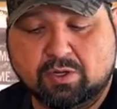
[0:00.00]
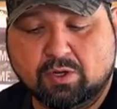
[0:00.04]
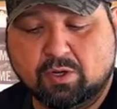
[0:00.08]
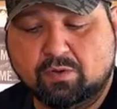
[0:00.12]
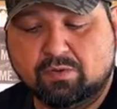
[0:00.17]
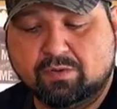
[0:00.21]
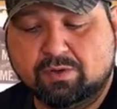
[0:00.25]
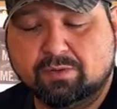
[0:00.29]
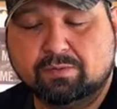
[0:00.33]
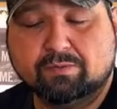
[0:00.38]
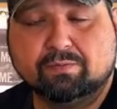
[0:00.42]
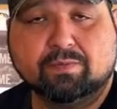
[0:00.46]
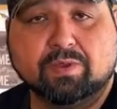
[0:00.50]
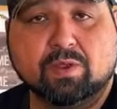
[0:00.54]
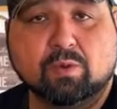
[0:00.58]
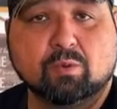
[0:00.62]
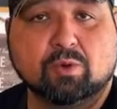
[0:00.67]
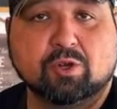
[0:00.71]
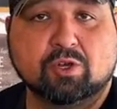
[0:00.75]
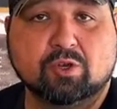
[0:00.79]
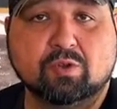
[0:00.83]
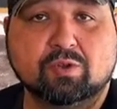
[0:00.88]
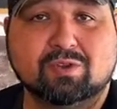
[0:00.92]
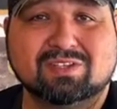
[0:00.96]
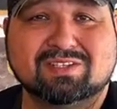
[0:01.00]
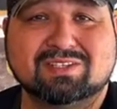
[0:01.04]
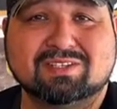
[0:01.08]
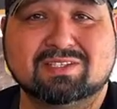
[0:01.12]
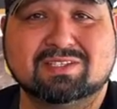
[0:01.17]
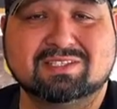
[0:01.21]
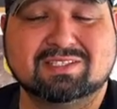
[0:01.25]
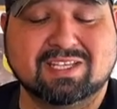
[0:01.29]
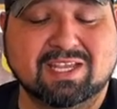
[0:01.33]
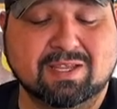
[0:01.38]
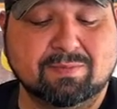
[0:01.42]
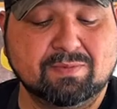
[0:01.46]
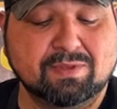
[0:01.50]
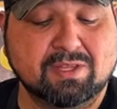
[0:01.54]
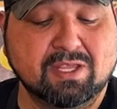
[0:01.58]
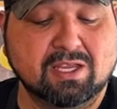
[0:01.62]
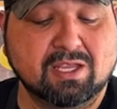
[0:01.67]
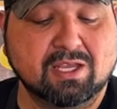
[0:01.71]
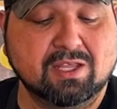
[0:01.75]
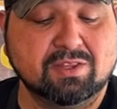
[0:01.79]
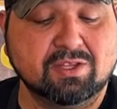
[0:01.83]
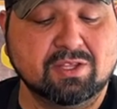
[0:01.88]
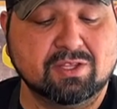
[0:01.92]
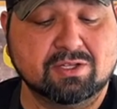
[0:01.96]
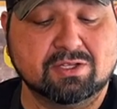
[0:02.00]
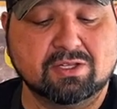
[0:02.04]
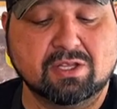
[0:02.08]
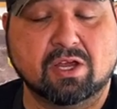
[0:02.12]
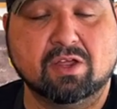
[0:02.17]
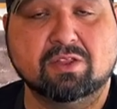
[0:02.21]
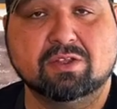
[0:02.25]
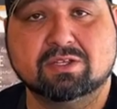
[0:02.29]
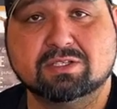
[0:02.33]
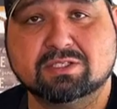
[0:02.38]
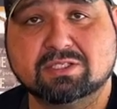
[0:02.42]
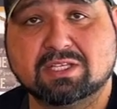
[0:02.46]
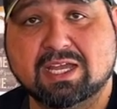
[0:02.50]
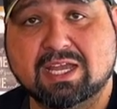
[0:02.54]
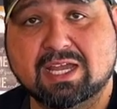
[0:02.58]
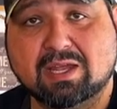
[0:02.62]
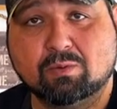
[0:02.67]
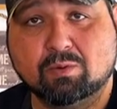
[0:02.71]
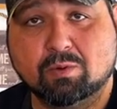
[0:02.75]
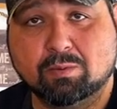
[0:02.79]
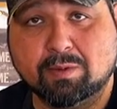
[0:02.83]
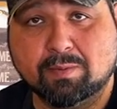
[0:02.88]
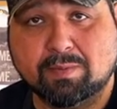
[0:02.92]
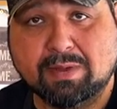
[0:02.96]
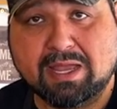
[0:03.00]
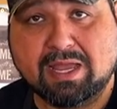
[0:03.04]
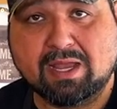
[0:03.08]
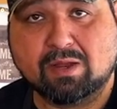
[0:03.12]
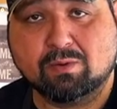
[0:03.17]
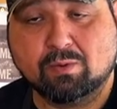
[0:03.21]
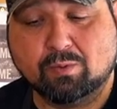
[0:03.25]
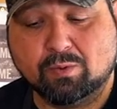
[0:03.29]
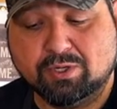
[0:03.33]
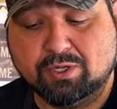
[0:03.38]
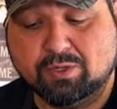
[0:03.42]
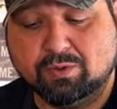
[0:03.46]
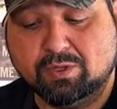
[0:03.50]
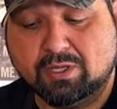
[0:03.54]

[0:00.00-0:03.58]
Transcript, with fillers: over and we're gonna do the same thing on the other side. We'll be back when we do